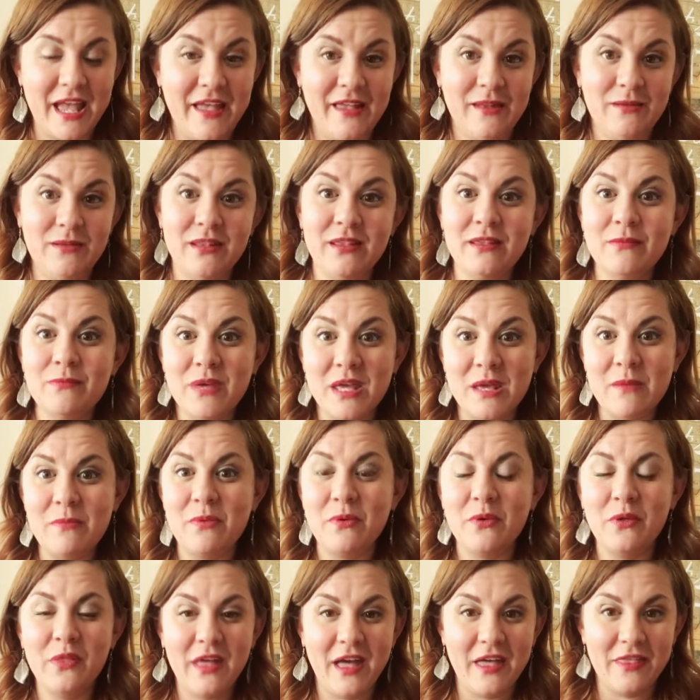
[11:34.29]
and
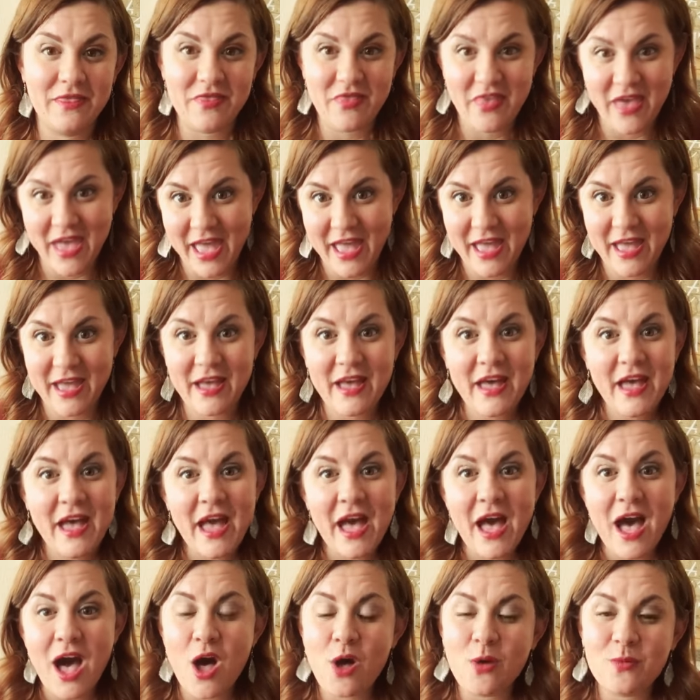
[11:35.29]
people that they
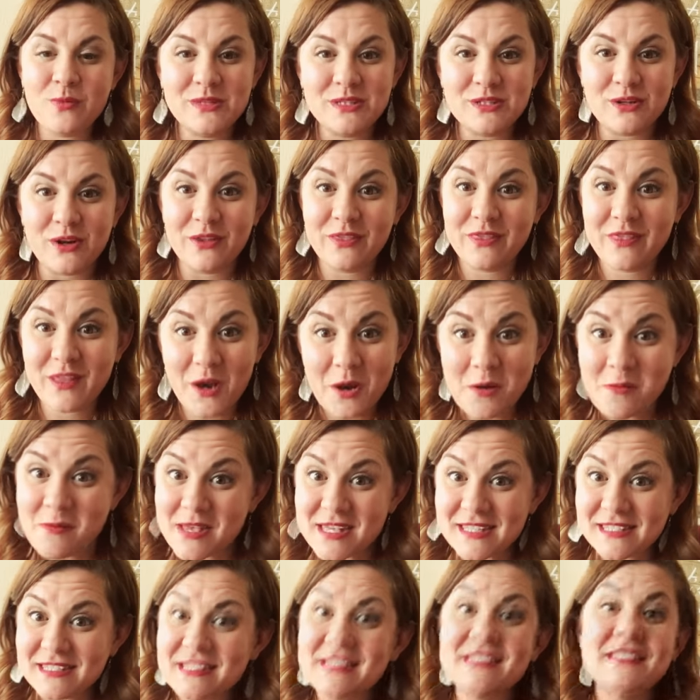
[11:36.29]
help start their
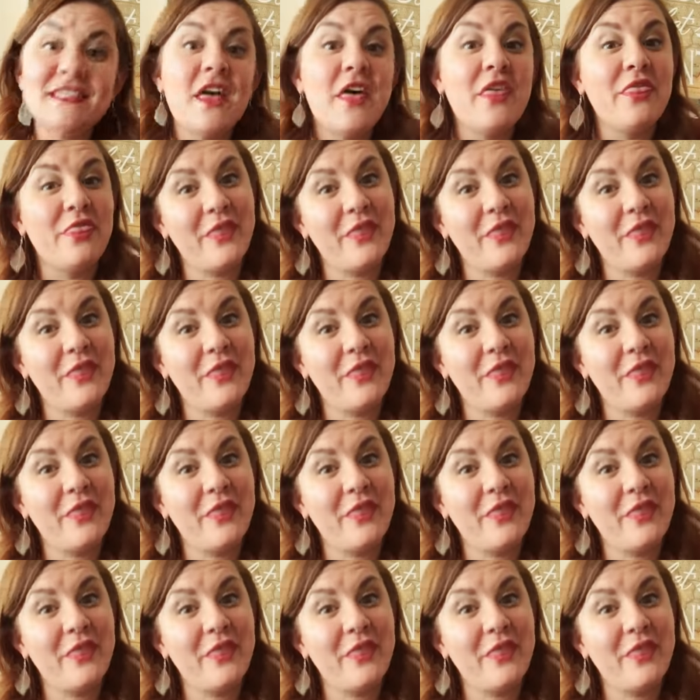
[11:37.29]
business,